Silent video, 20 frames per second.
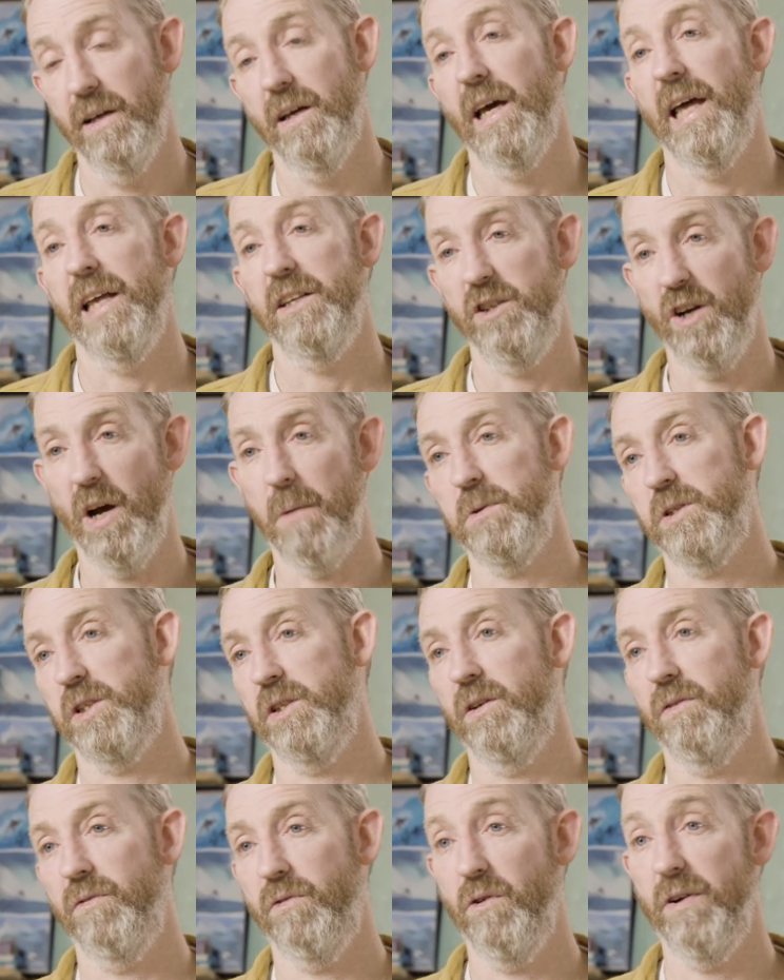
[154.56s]
It's the
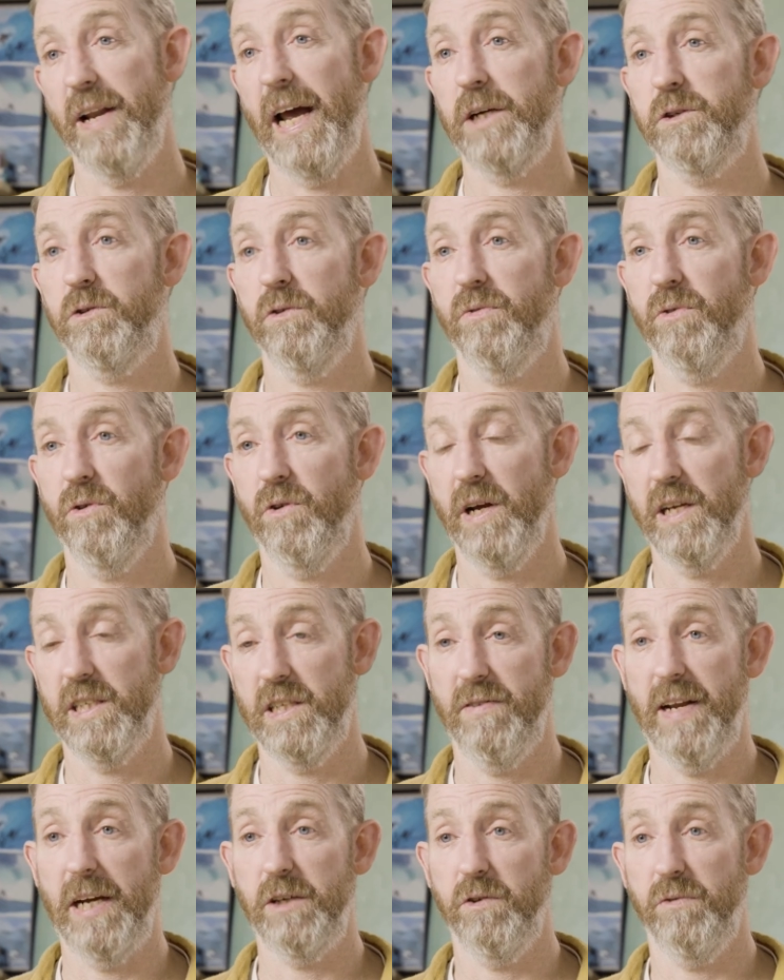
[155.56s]
opposite for a natural footer.
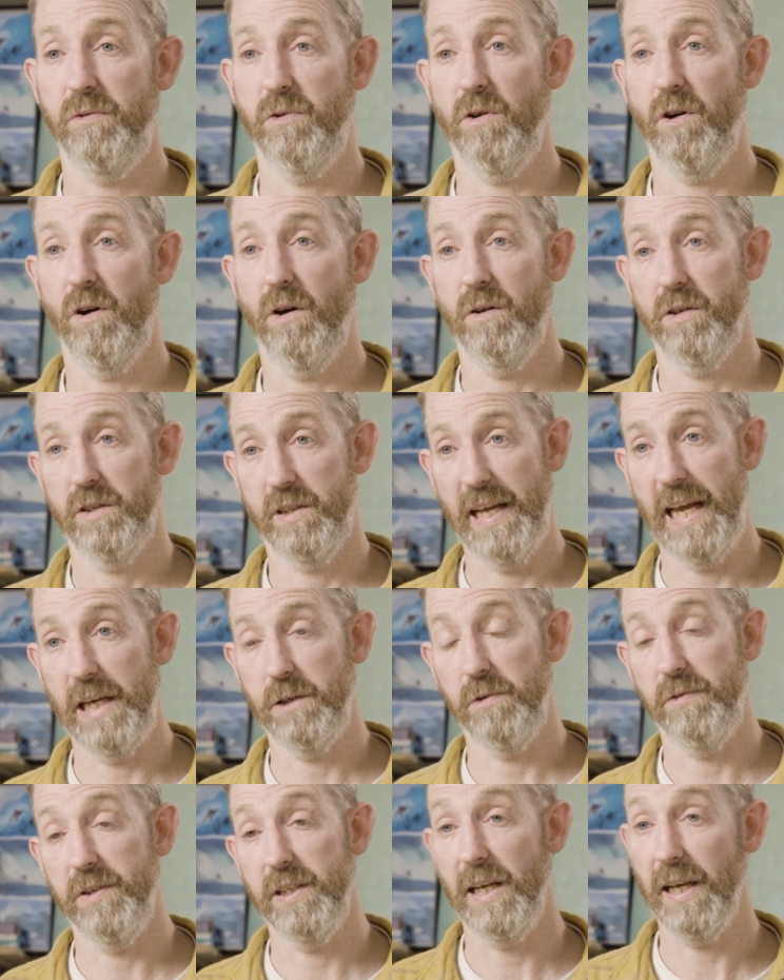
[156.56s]
So a natural footer
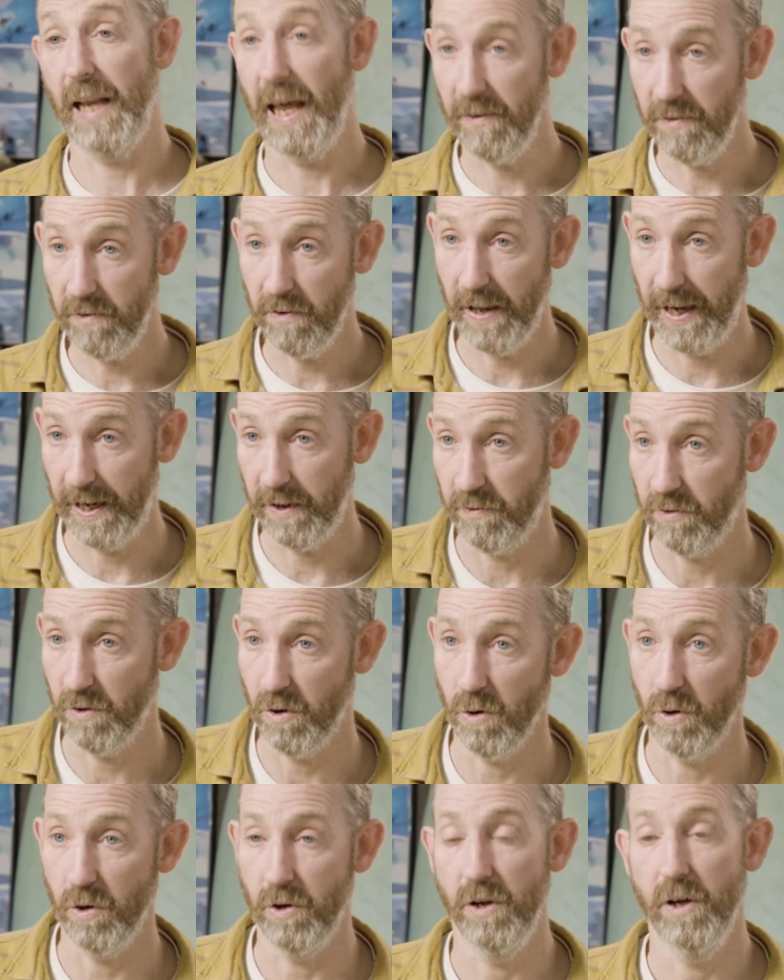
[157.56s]
stands with his left leg
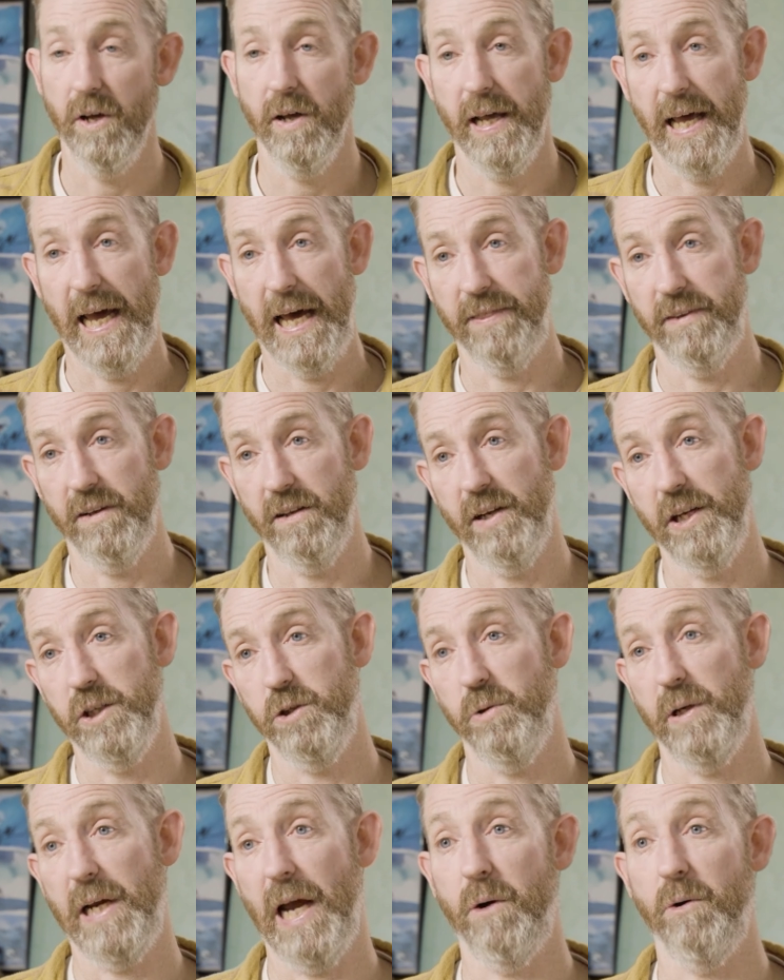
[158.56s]
forward, and the
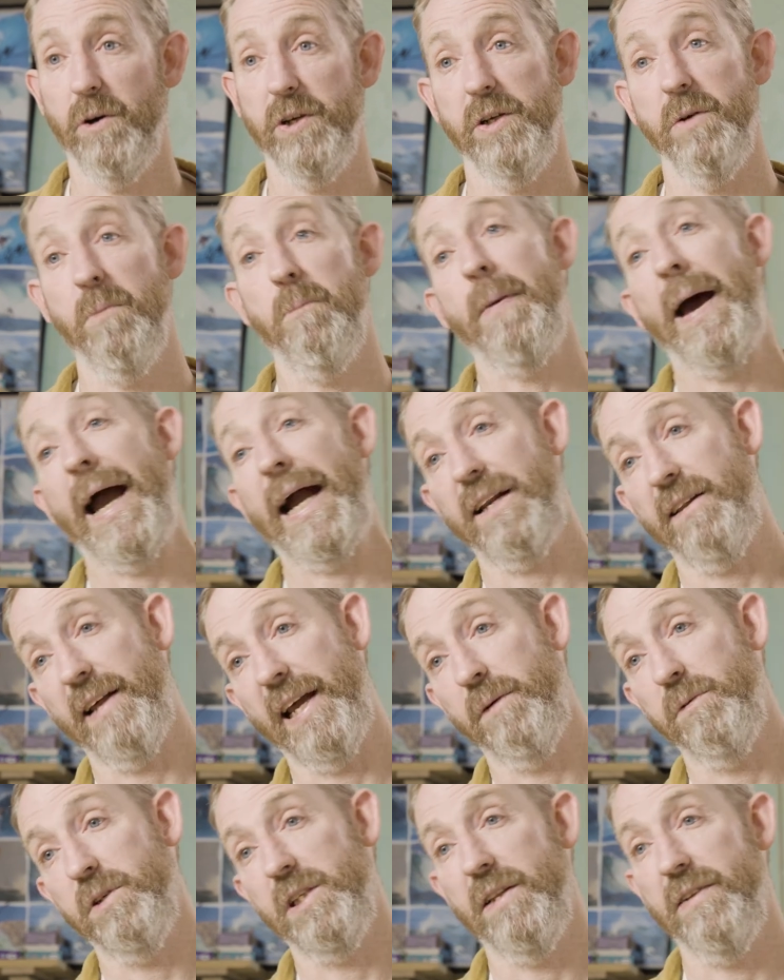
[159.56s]
leash will go on your back
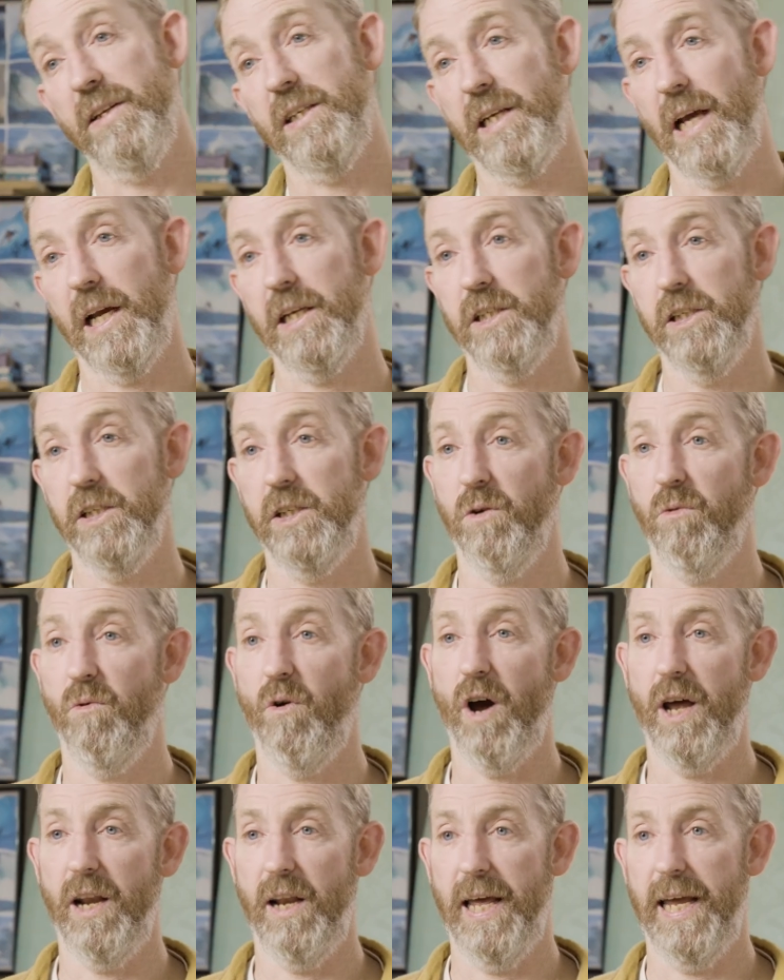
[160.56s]
leg, which in this case is your
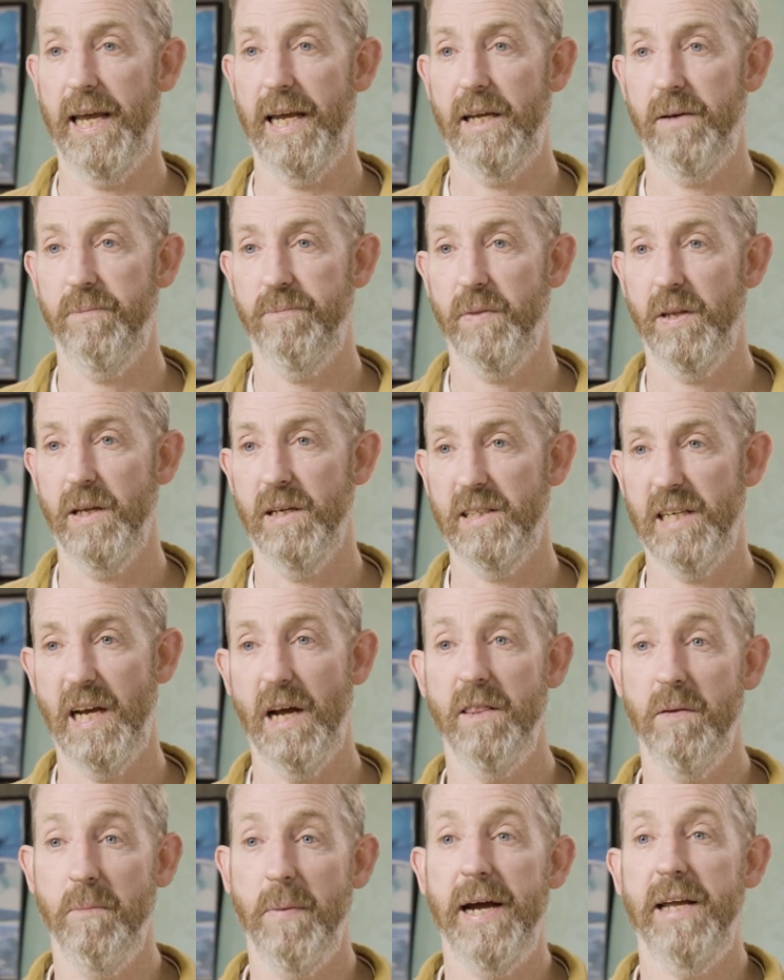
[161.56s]
right leg.
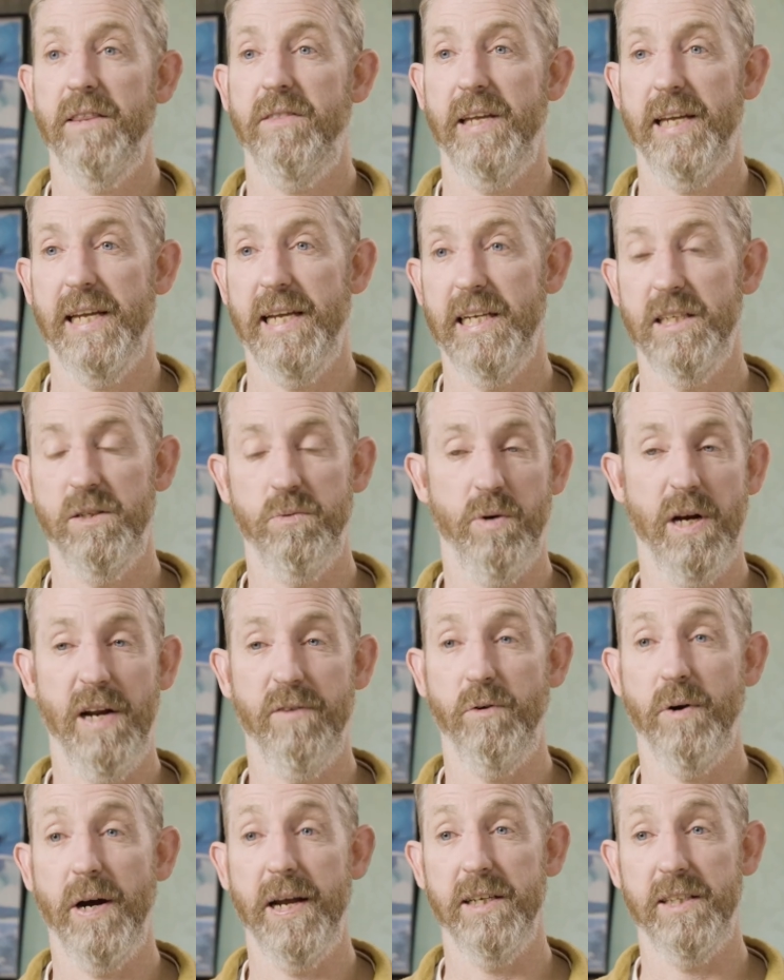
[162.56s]
So the main thing is,
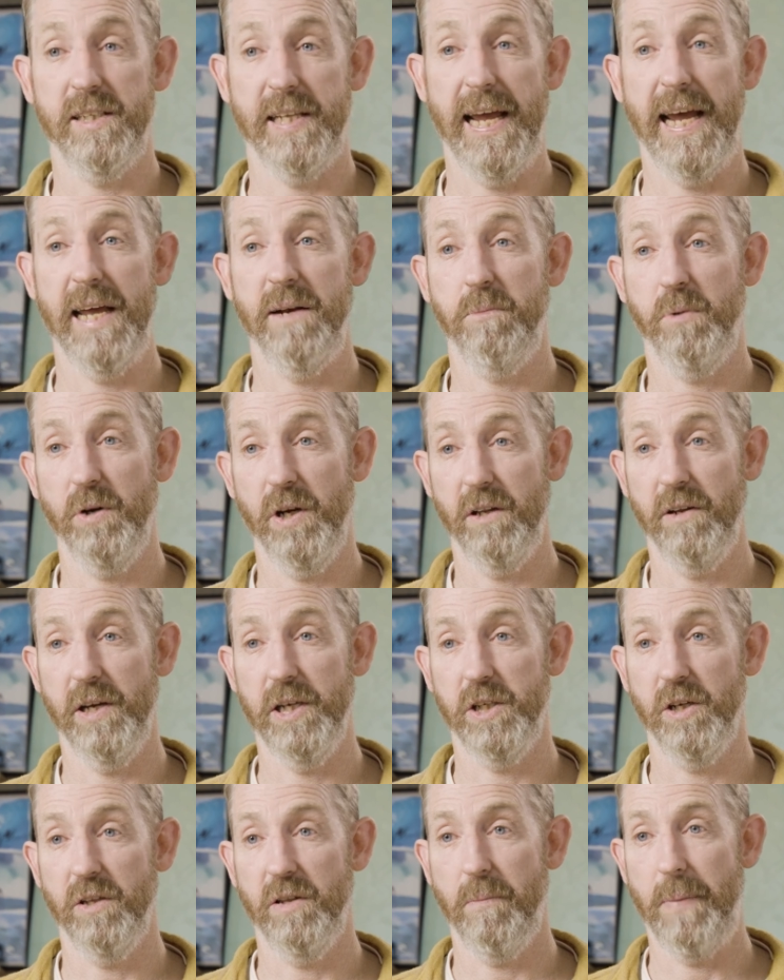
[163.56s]
whatever way you stand, put your
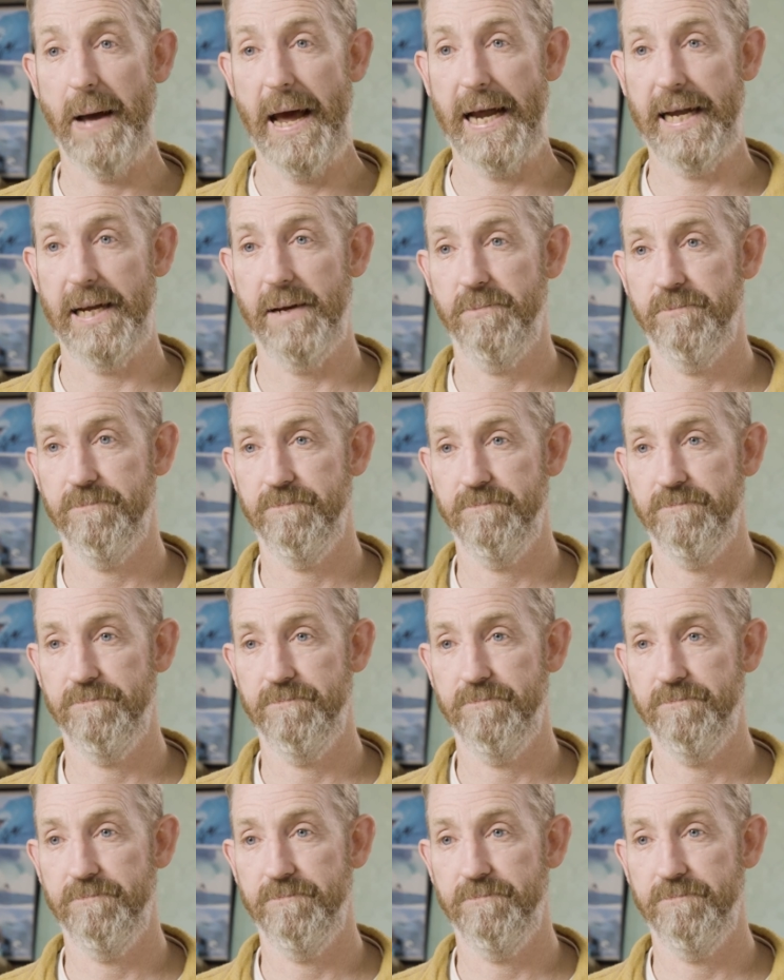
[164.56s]
leash on the back.